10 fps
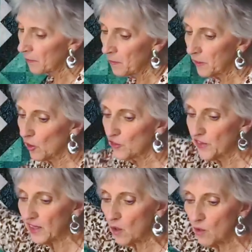because
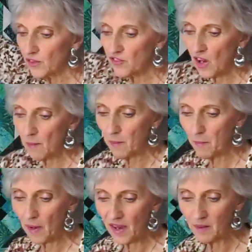they go on the top
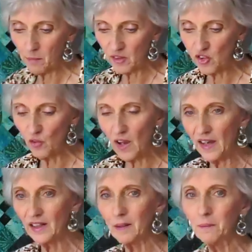and bottom, but you've
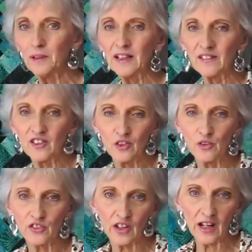got to complete the
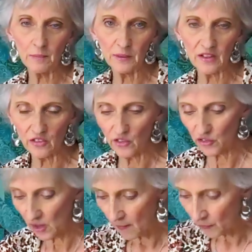2 side pieces.